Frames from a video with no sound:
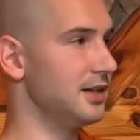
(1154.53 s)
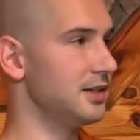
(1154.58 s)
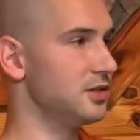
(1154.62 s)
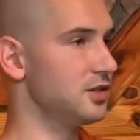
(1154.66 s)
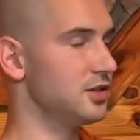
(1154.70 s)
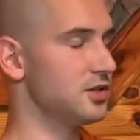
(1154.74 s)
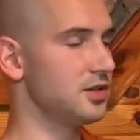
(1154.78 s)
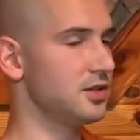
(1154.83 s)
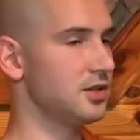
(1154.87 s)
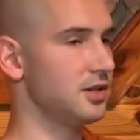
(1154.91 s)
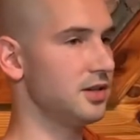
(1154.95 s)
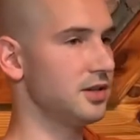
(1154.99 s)

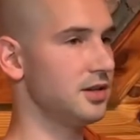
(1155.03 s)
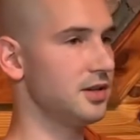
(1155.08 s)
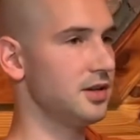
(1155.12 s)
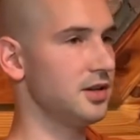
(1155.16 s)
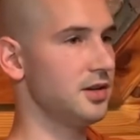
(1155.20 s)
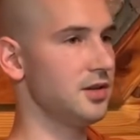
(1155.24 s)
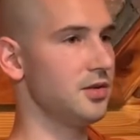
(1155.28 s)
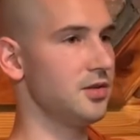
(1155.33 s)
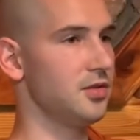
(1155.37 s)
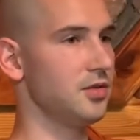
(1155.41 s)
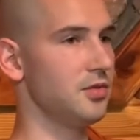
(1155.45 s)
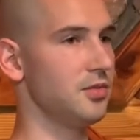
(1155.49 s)
just
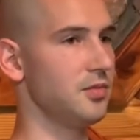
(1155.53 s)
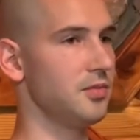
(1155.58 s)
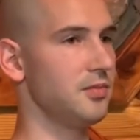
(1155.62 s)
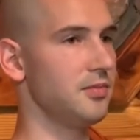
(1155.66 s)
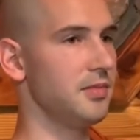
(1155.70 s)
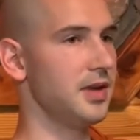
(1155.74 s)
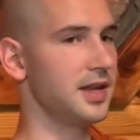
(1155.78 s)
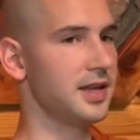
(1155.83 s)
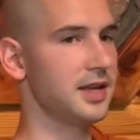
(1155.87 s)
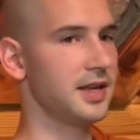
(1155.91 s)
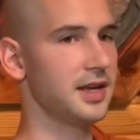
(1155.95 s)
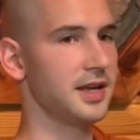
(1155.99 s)

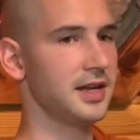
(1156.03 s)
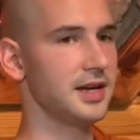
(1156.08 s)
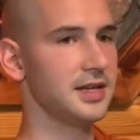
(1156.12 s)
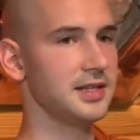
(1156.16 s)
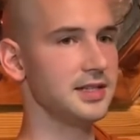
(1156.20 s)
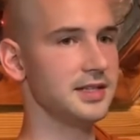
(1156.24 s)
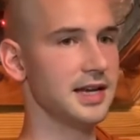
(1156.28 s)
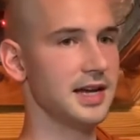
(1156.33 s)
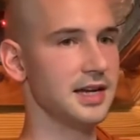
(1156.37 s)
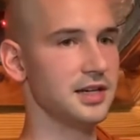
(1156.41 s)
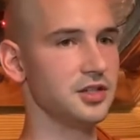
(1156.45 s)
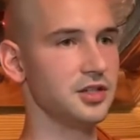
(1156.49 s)
making an
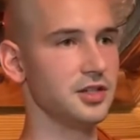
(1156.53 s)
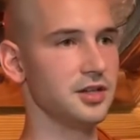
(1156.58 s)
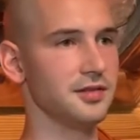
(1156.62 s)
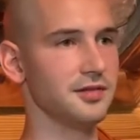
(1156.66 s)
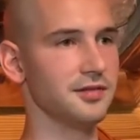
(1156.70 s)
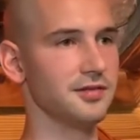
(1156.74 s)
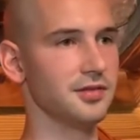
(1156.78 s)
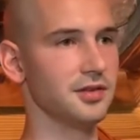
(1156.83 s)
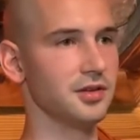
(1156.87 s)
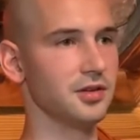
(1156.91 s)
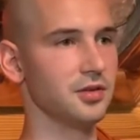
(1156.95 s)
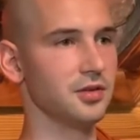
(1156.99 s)
intention
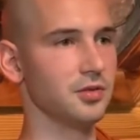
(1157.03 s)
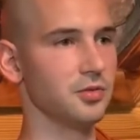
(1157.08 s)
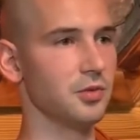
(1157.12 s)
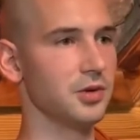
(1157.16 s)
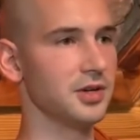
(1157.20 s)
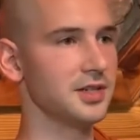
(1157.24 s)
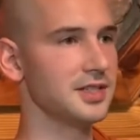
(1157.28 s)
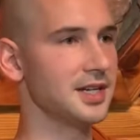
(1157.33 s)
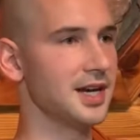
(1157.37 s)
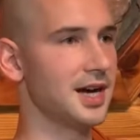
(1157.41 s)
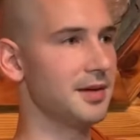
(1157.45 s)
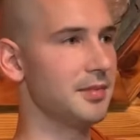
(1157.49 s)
for
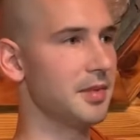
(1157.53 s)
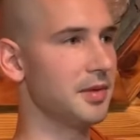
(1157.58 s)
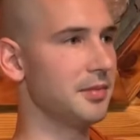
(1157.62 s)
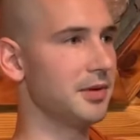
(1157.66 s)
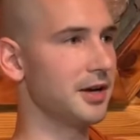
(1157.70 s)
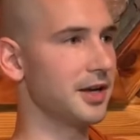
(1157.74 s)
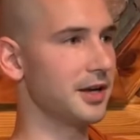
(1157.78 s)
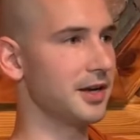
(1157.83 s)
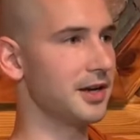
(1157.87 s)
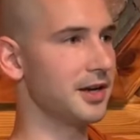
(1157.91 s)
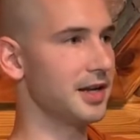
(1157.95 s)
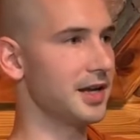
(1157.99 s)
what time am
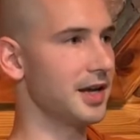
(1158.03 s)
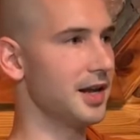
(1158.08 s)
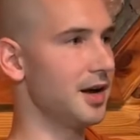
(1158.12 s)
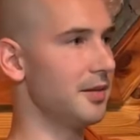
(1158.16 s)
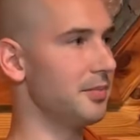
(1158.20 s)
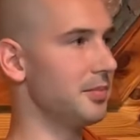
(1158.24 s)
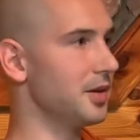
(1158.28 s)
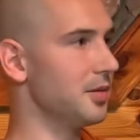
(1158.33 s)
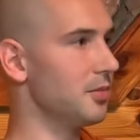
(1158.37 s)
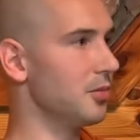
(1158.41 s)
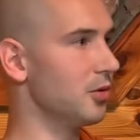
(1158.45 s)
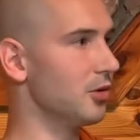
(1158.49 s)
I going to get
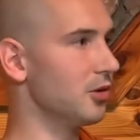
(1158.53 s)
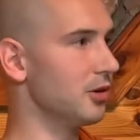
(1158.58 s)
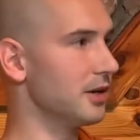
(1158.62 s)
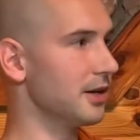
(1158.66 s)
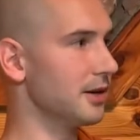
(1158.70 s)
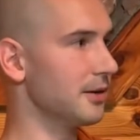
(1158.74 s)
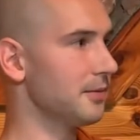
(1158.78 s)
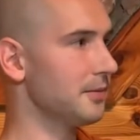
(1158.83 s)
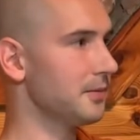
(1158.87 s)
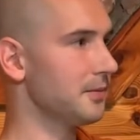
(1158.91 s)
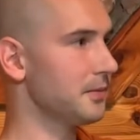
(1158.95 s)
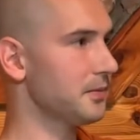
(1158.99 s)
up in the morning.